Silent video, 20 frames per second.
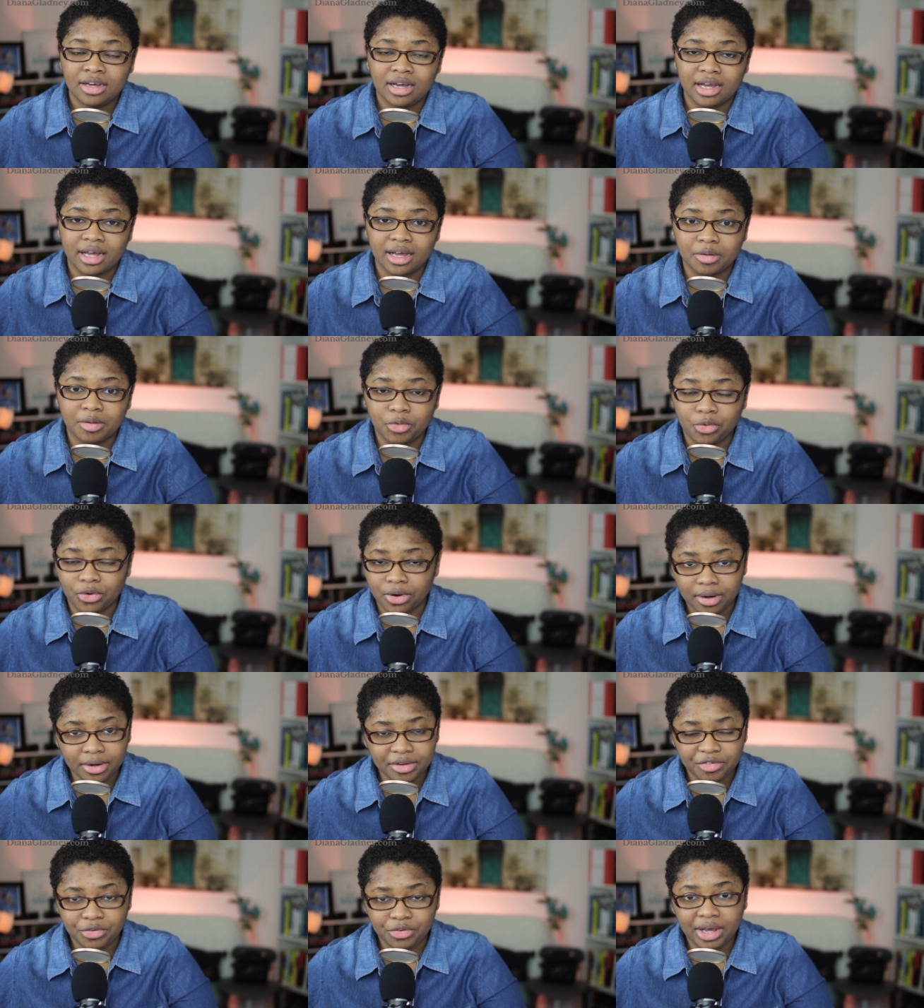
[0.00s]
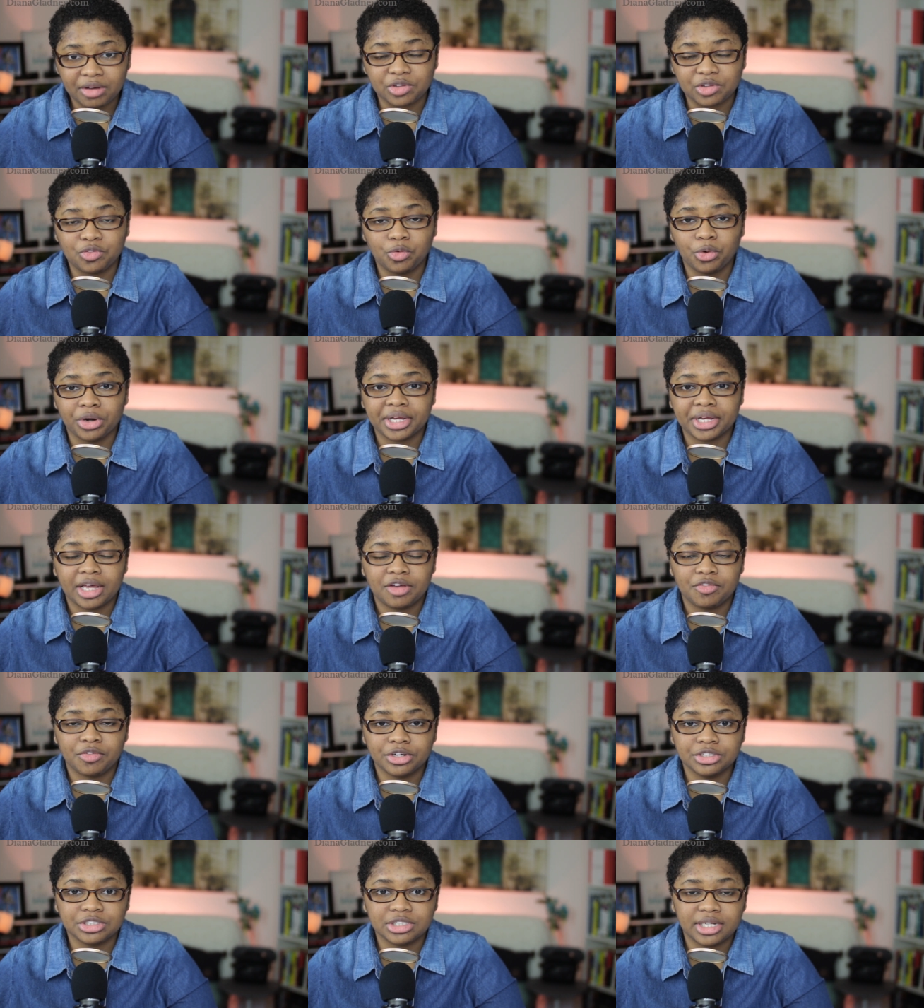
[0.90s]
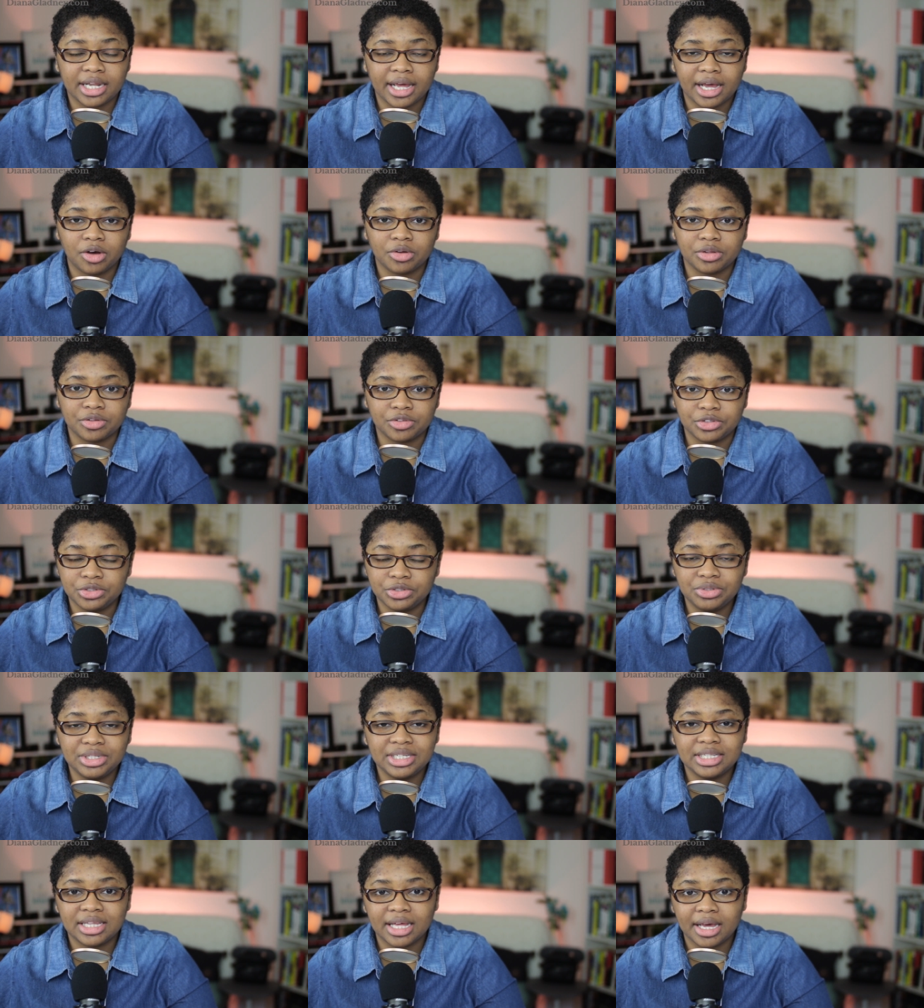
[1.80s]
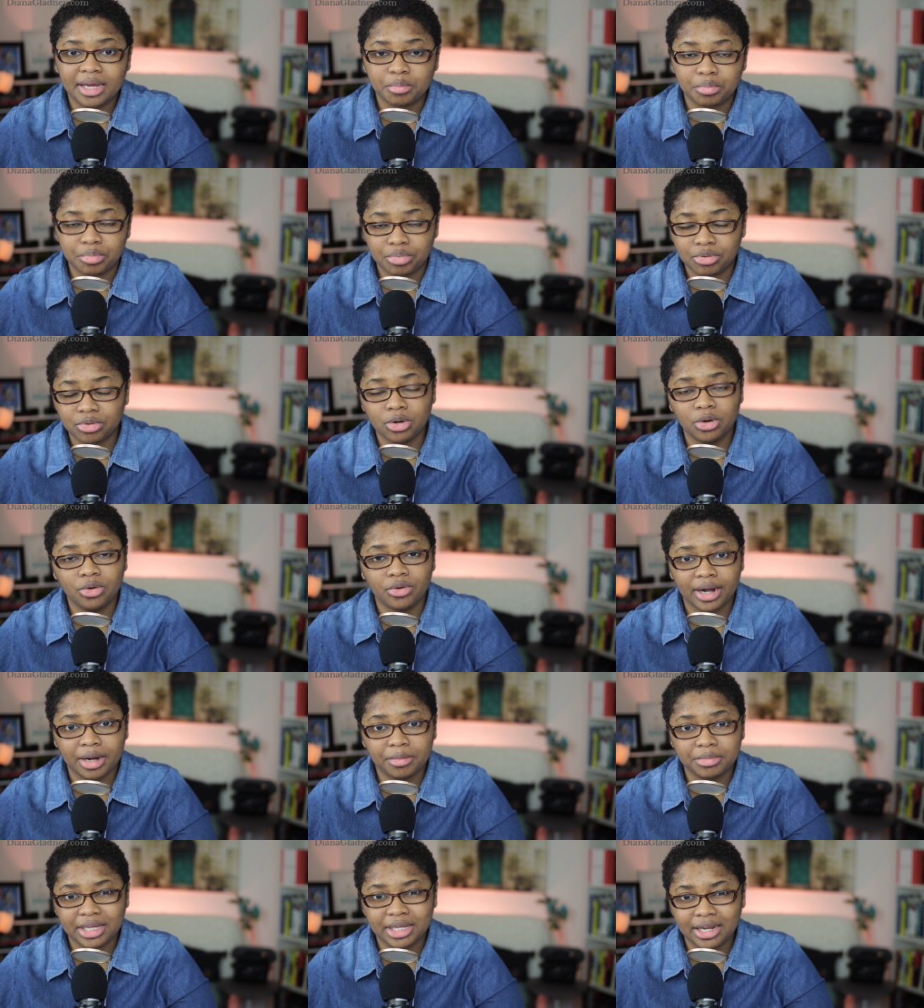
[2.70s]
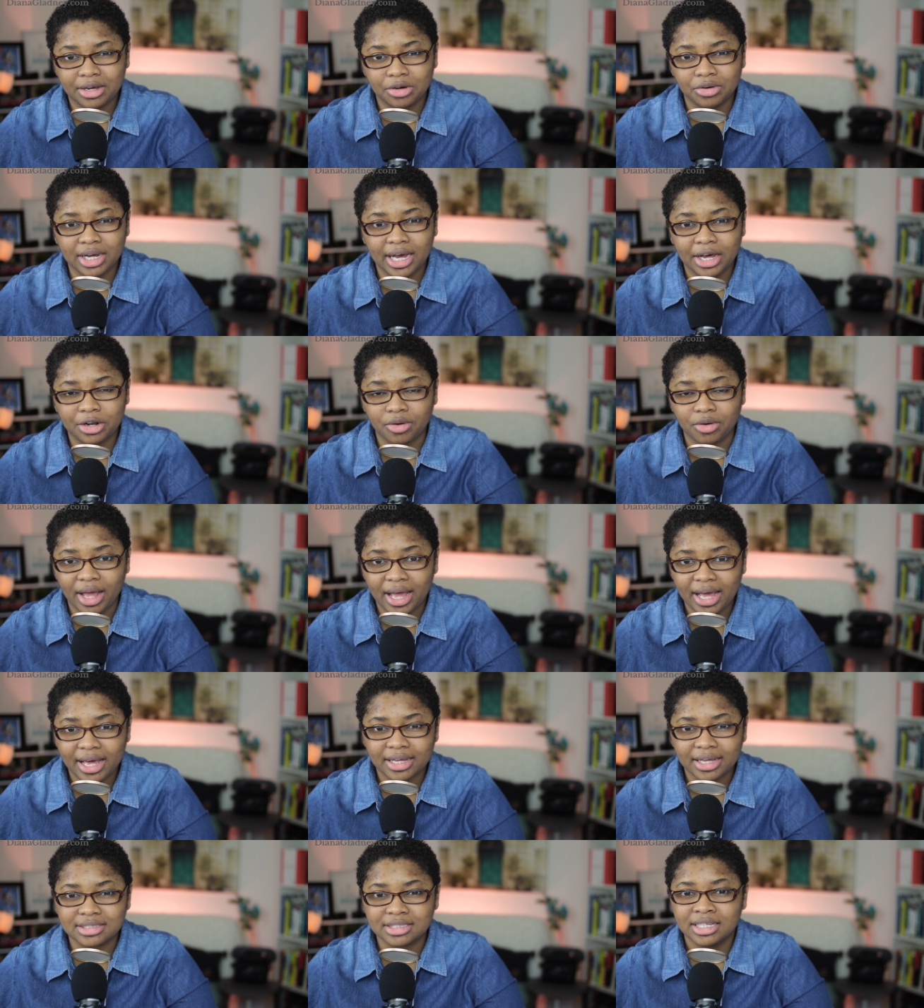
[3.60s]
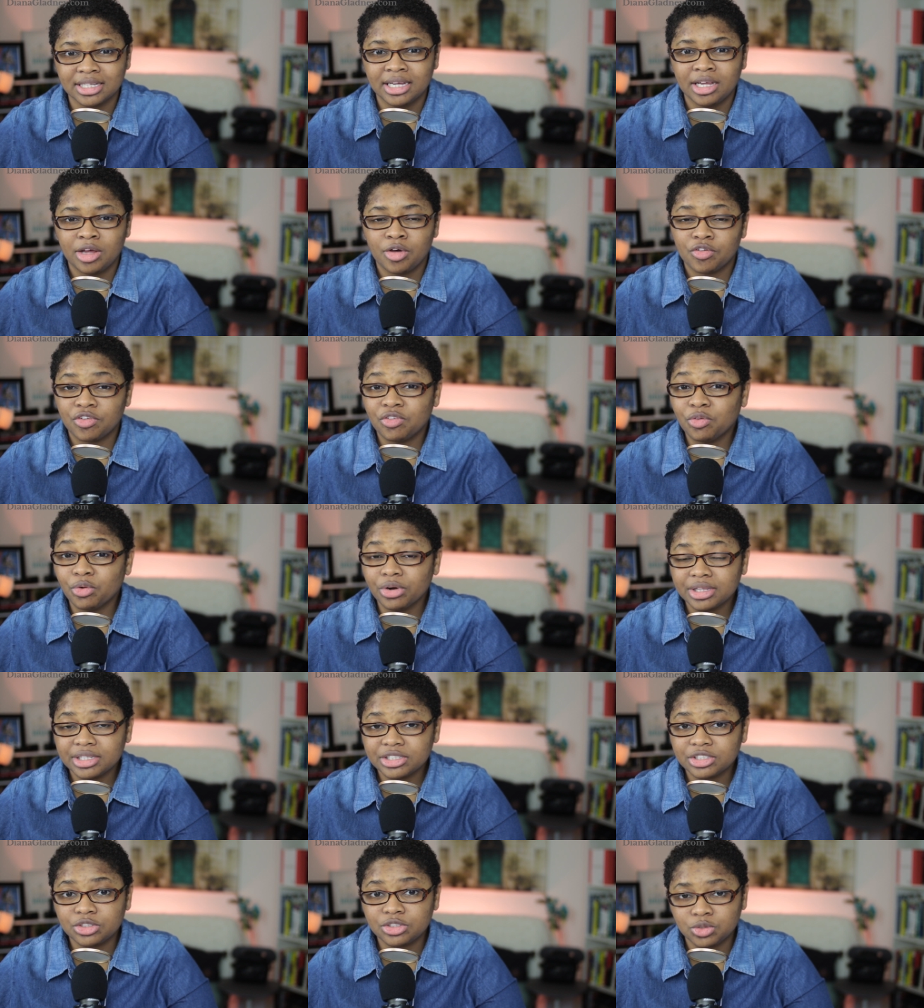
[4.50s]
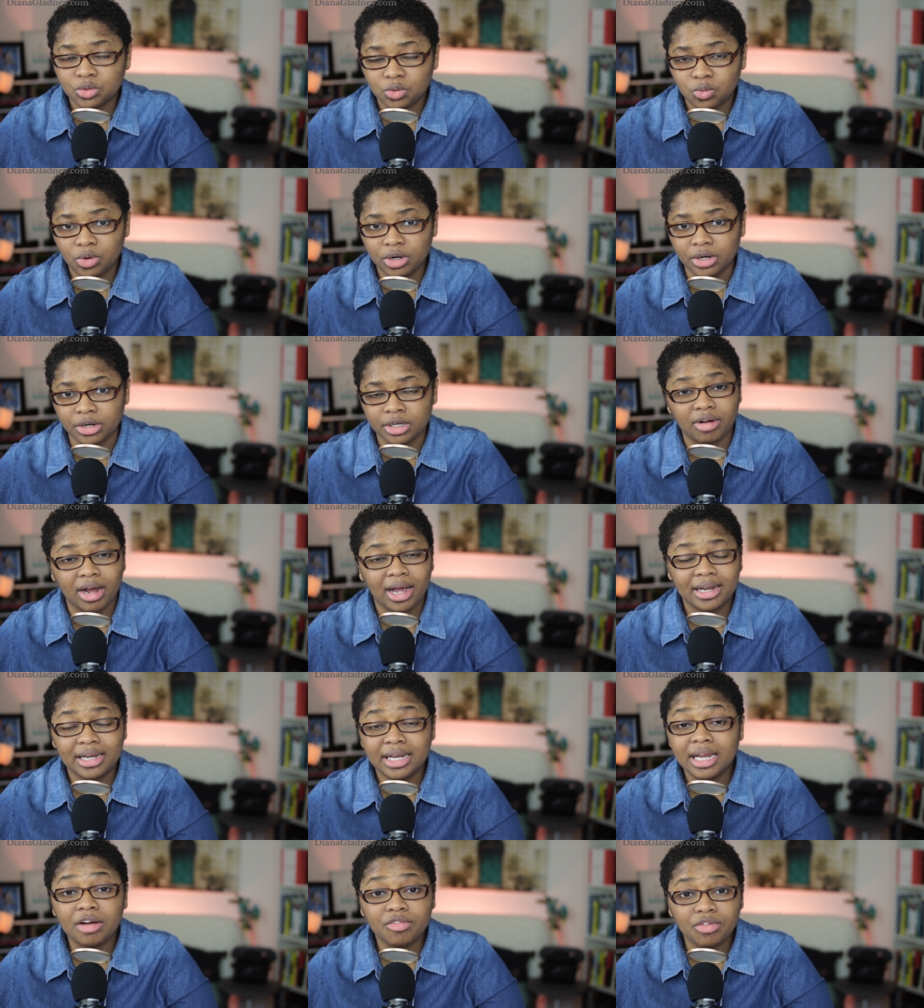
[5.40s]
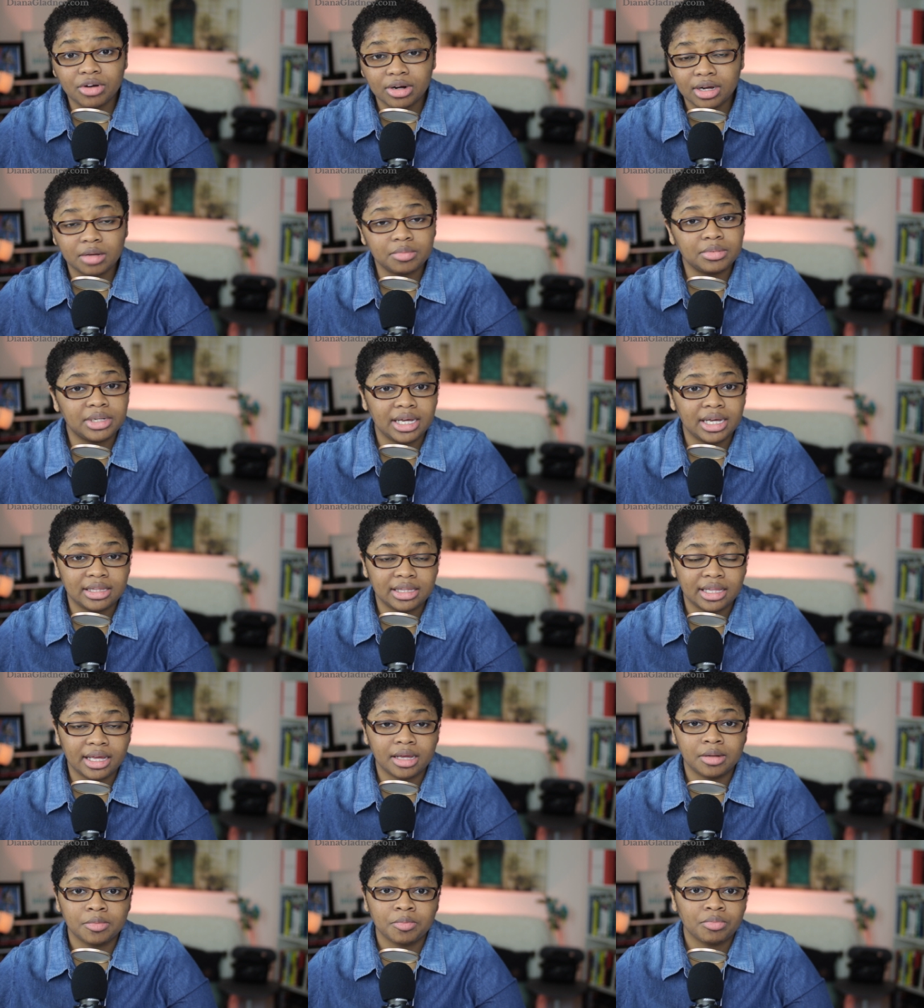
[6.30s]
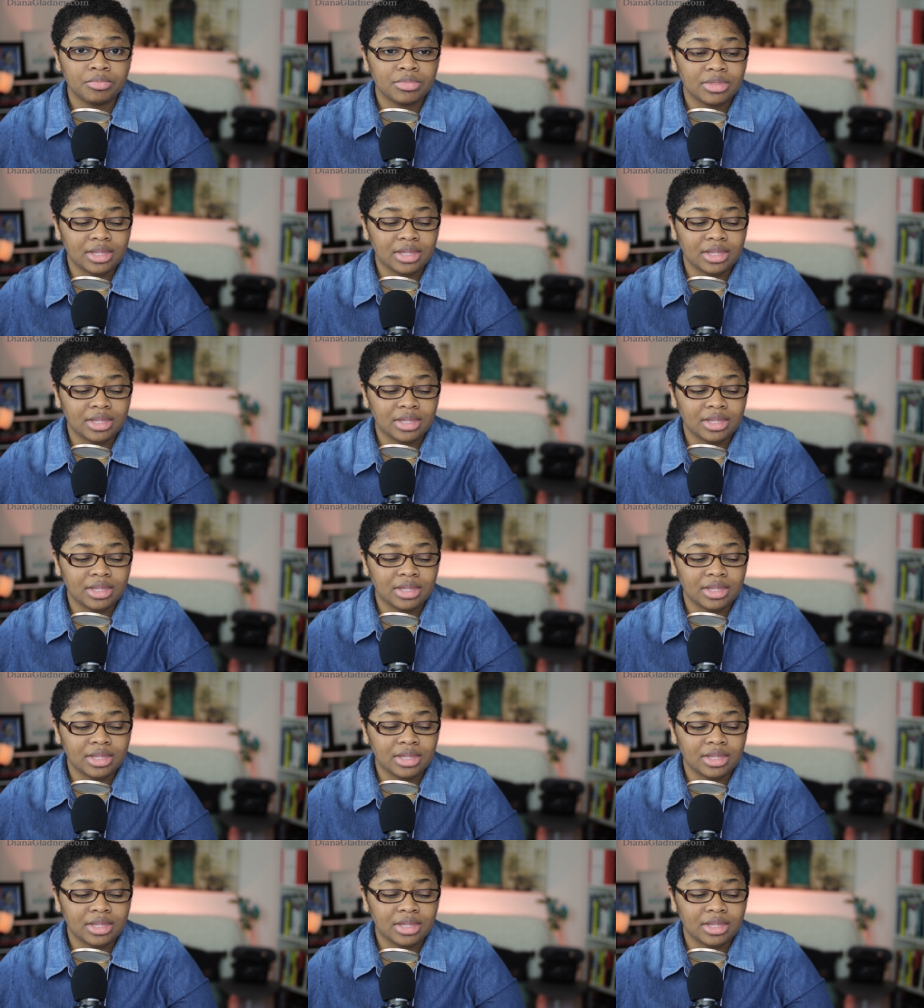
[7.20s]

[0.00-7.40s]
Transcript: um, uh, or if you have the 4K version now, do you need that program that Elgato has for this to work. I never update that.